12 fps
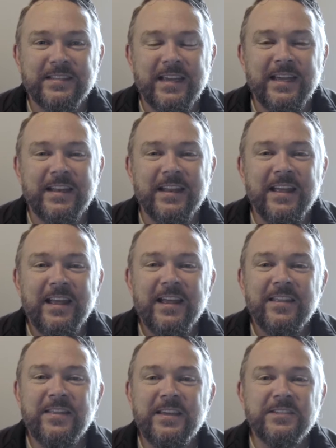And
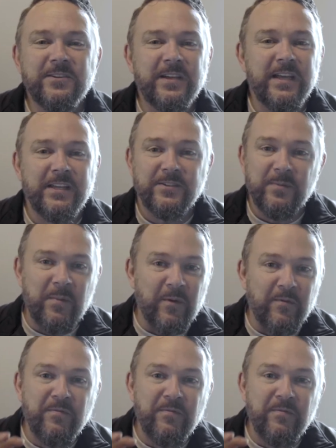these are kids, remember,